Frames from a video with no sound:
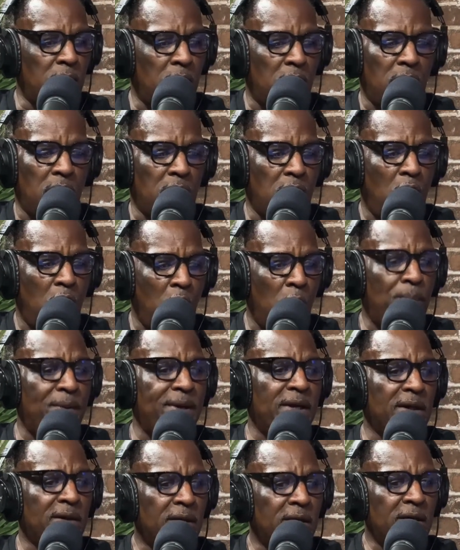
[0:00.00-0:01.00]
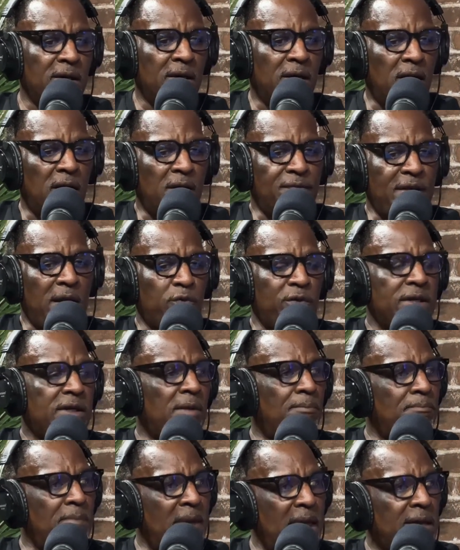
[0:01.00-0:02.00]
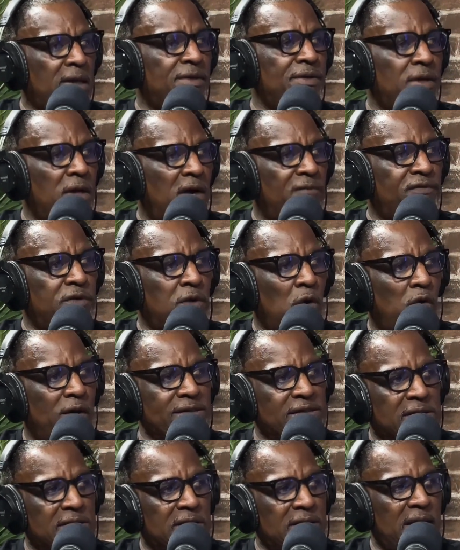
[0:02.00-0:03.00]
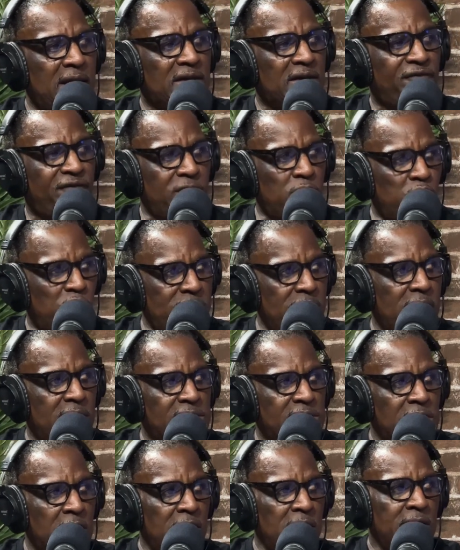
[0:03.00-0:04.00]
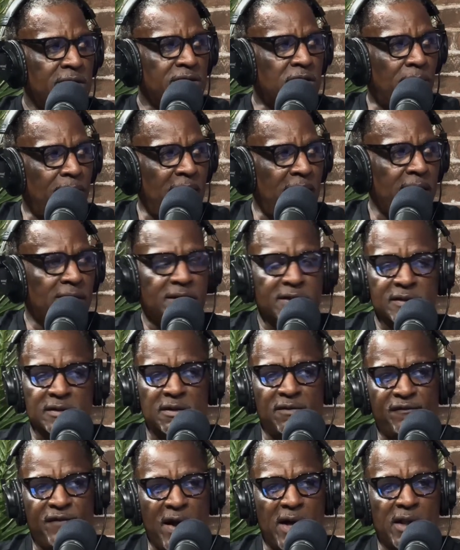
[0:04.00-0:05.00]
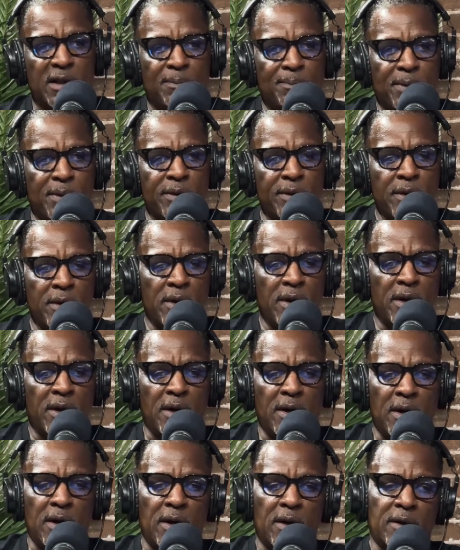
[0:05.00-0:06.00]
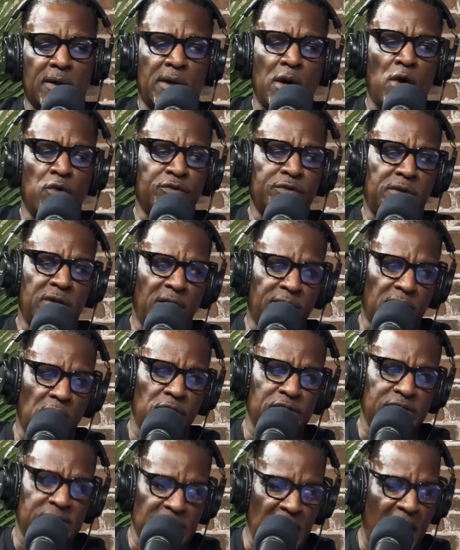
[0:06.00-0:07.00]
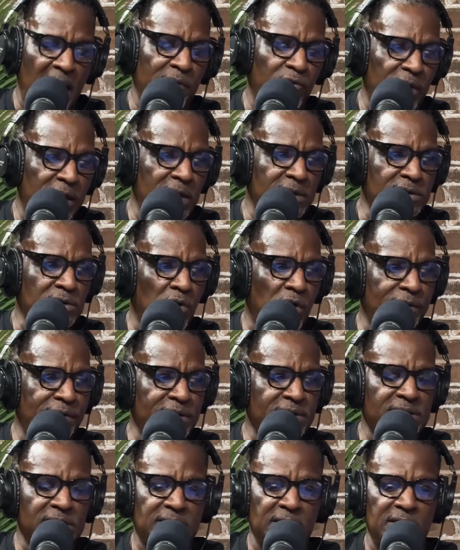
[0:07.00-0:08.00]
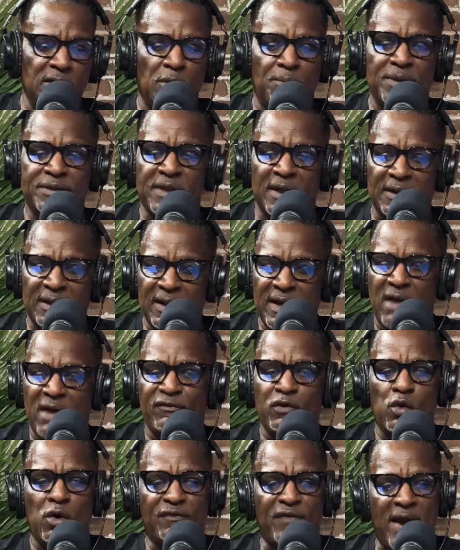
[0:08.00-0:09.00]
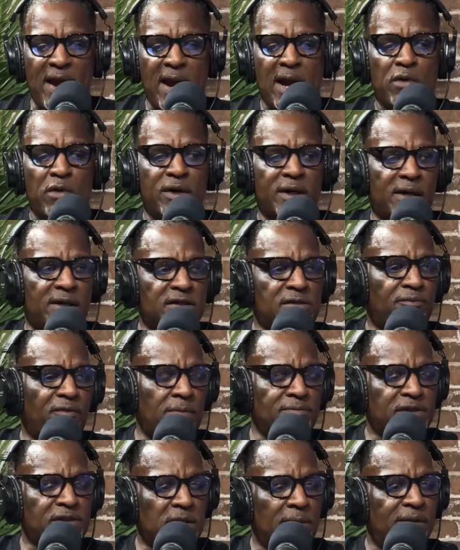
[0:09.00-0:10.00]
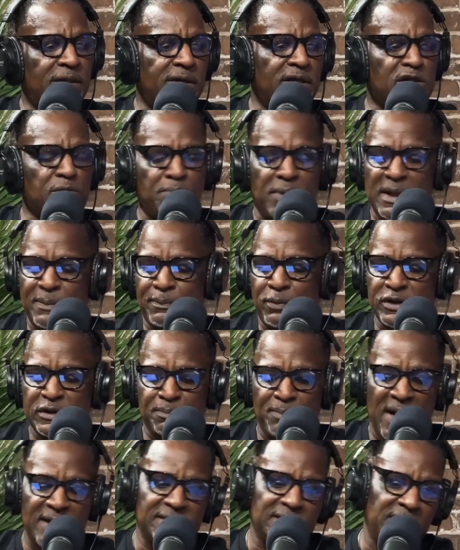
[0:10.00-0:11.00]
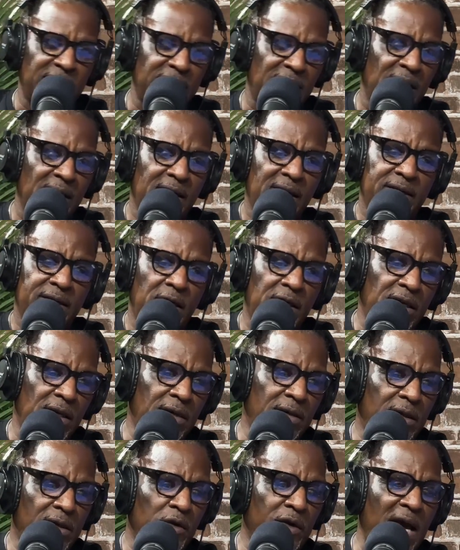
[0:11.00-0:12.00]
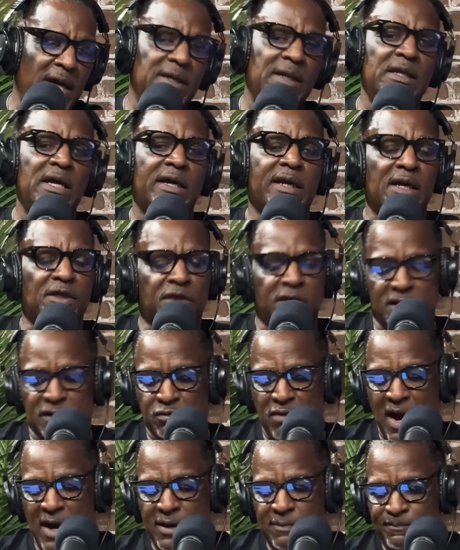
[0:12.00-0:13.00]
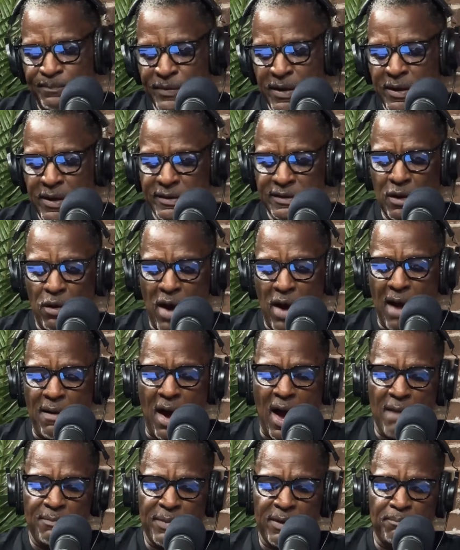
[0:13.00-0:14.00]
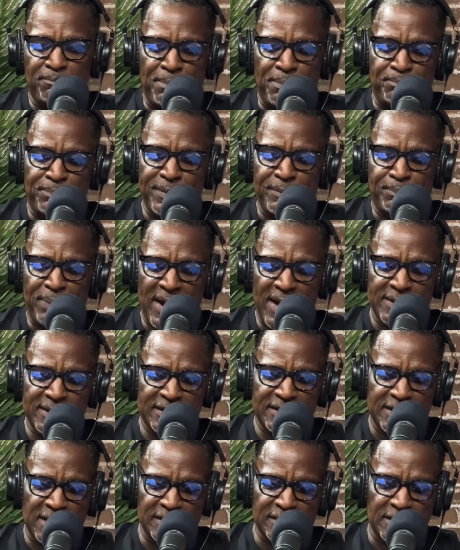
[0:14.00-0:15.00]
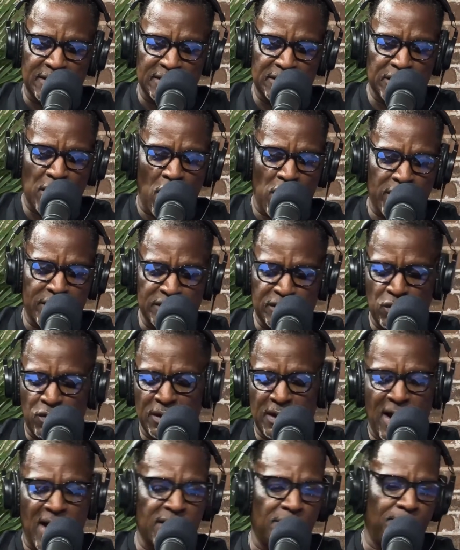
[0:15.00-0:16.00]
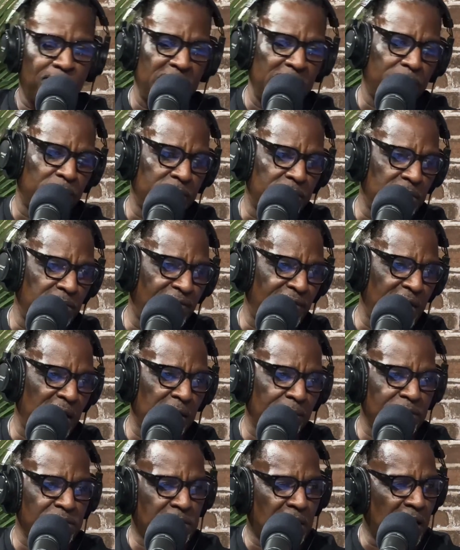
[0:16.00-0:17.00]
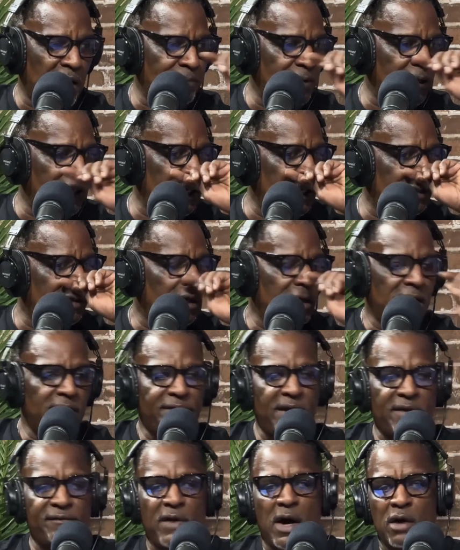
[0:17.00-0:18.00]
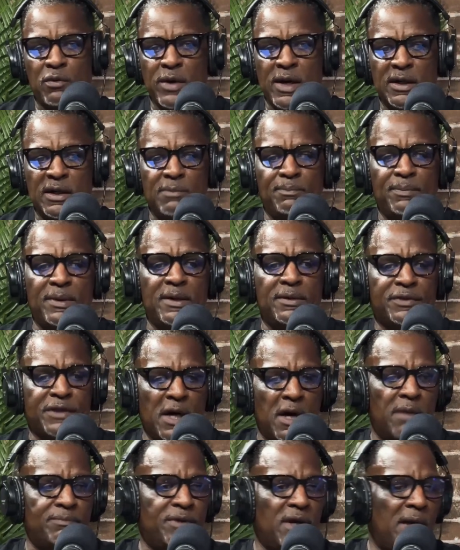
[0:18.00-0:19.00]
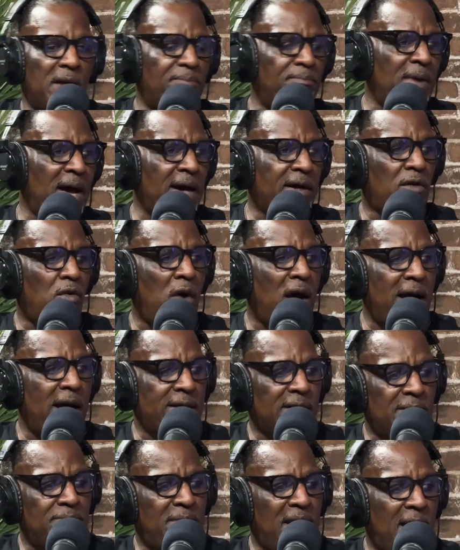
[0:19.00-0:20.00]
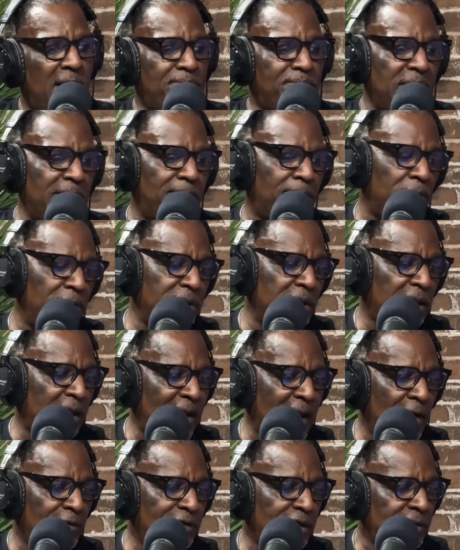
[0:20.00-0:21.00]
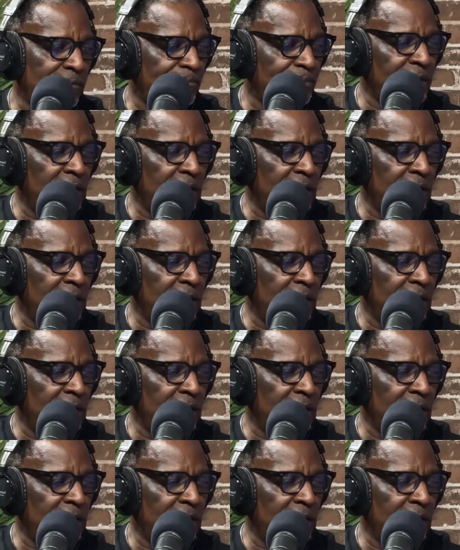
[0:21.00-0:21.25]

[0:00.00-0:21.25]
hoping that we can make enough noise in the next few weeks to make this developer go sideways on this deal. But the level of arrogance from some of these people, especially, you got to look at this, right? So I've been paying attention and talking to a lot of people. The developers come in. They've already been thumbed up quietly by people in the county.